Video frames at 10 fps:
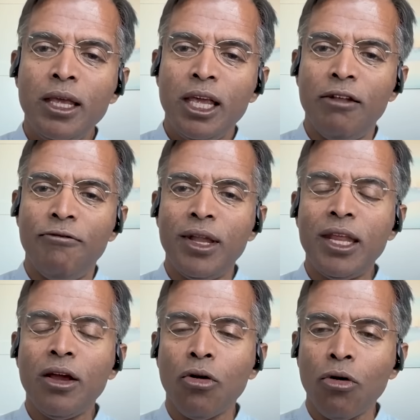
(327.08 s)

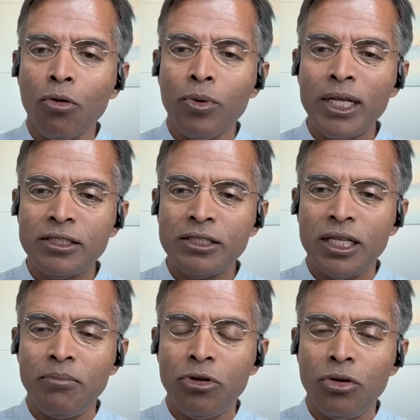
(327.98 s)
NVIDIA always
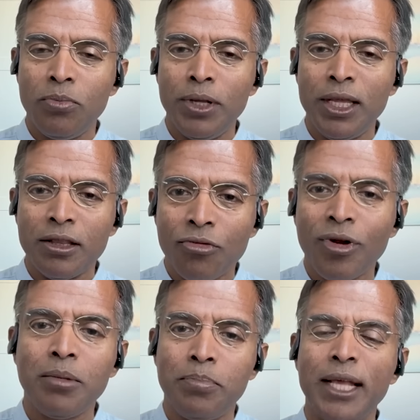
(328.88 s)
seemed to be in the
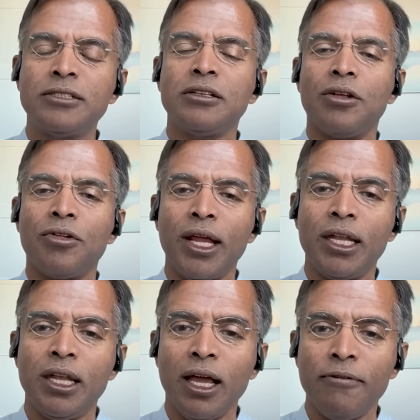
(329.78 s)
right place at the
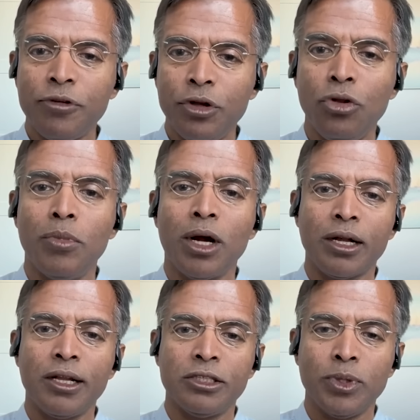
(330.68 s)
right time for new
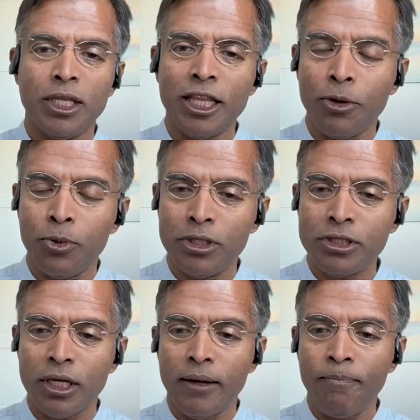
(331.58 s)
markets, whether that
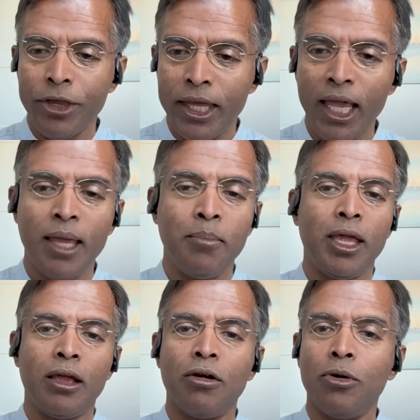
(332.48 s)
was
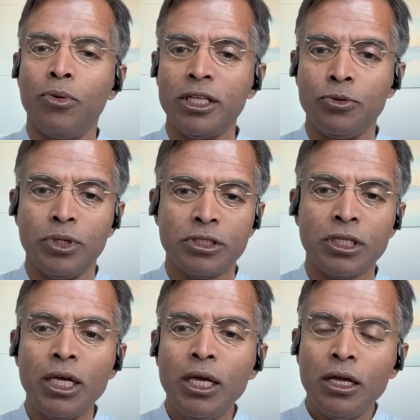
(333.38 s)
gaming or whether it was
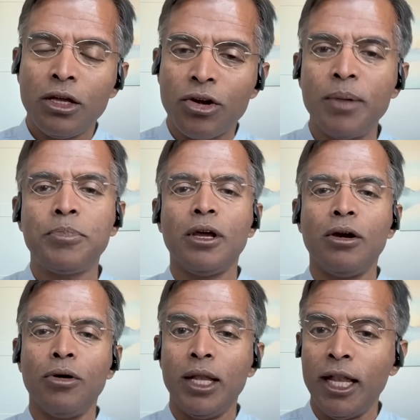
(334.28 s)

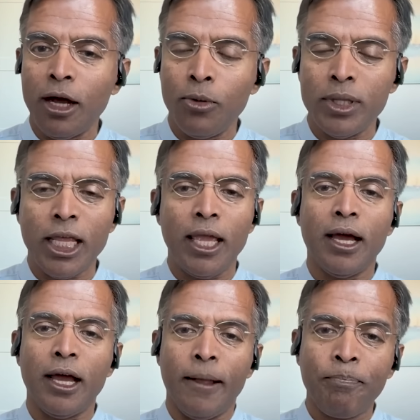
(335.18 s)
crypto and now with
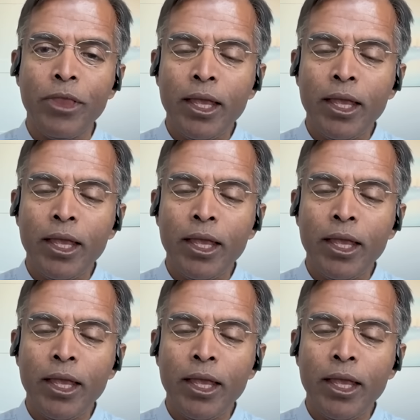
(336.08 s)
AI.